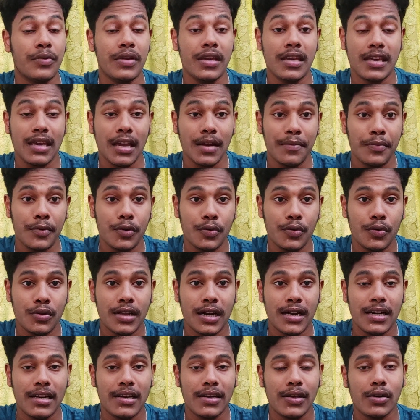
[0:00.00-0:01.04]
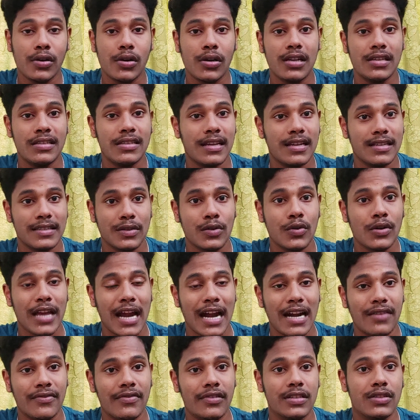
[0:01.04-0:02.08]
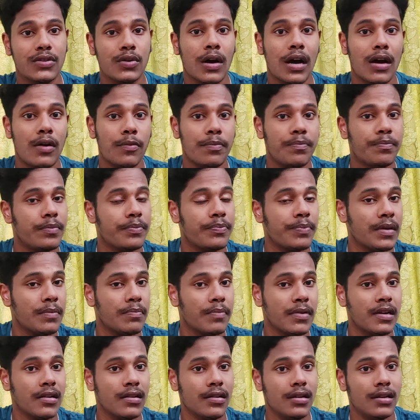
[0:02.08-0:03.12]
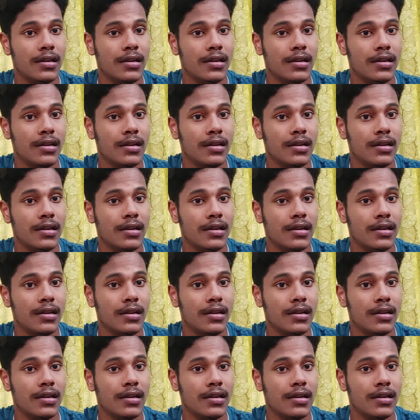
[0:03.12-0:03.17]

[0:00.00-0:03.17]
we came to know that in your college there is no cadaver. So how people